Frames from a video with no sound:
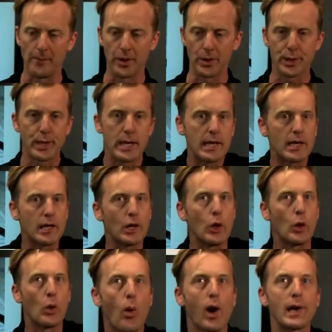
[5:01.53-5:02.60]
think in
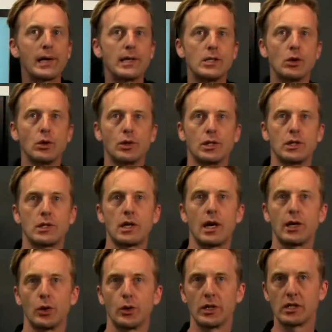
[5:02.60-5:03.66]
ways or to
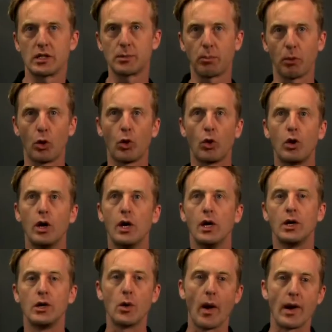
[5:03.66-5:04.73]
start to explore
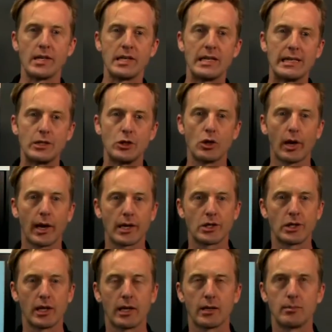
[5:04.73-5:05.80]
new ideas, you could
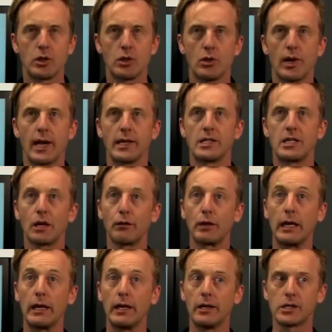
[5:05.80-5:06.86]
actually get them to do an
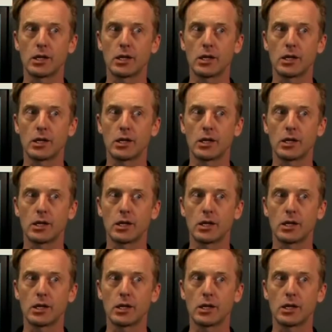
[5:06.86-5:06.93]
activity.